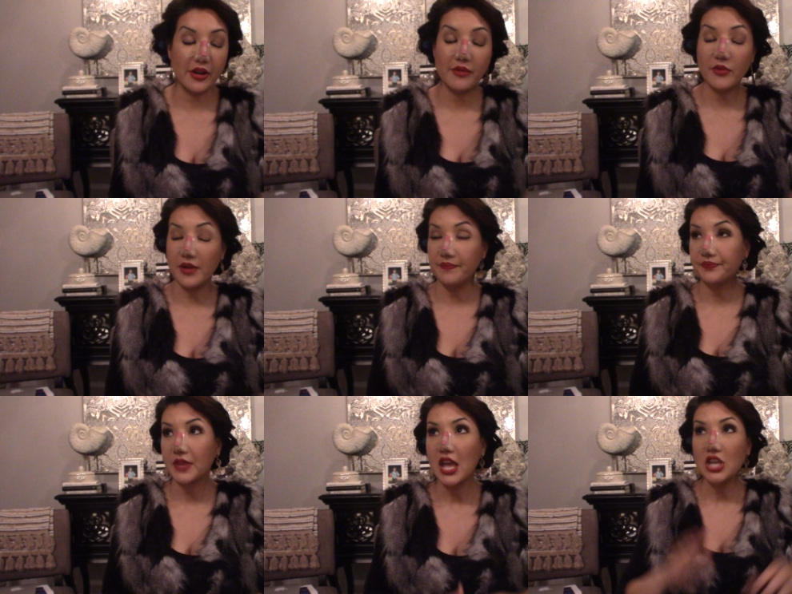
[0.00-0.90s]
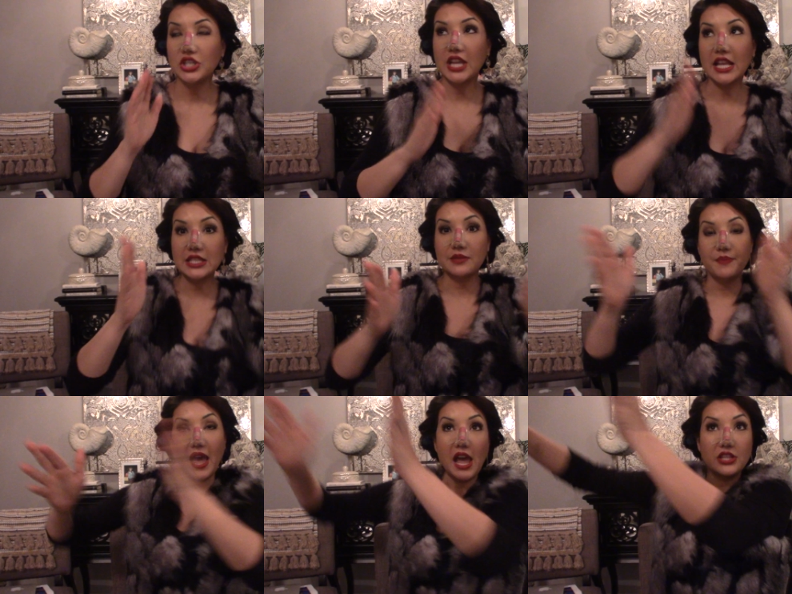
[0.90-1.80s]
Well, she gets
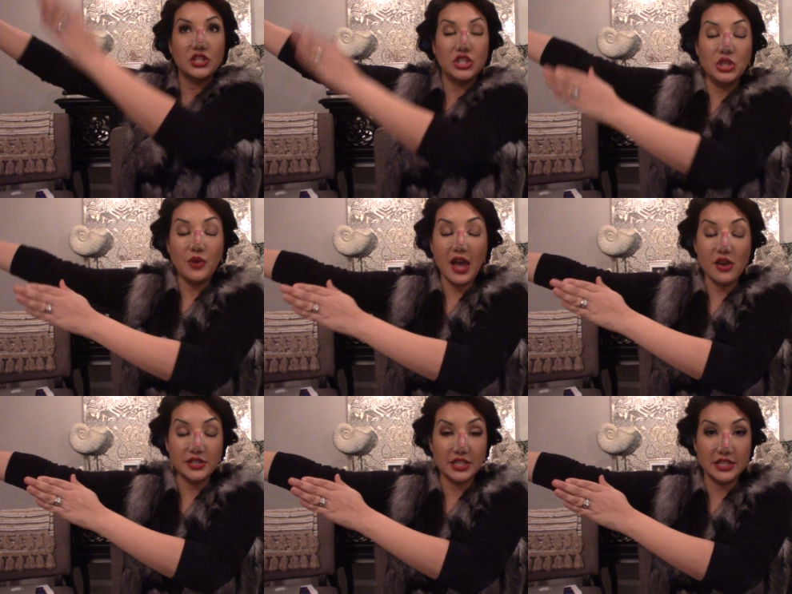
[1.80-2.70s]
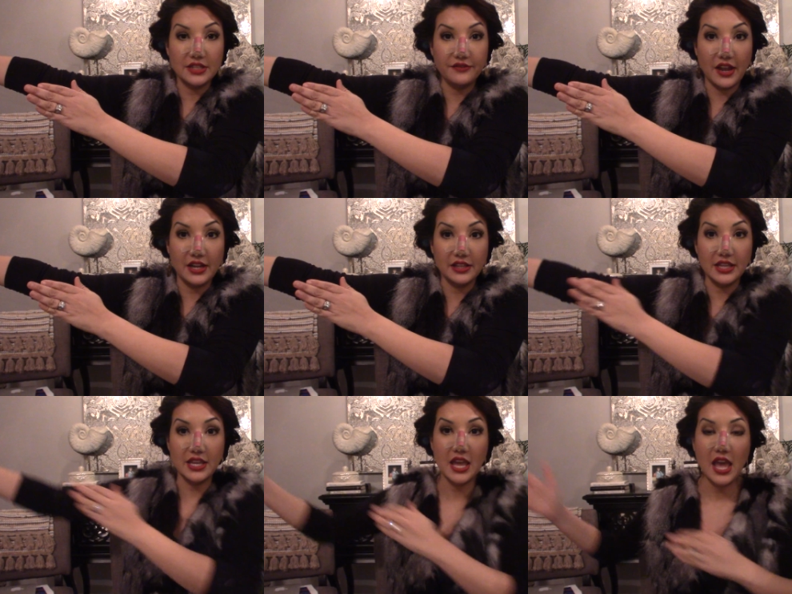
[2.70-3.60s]
past two houses finally,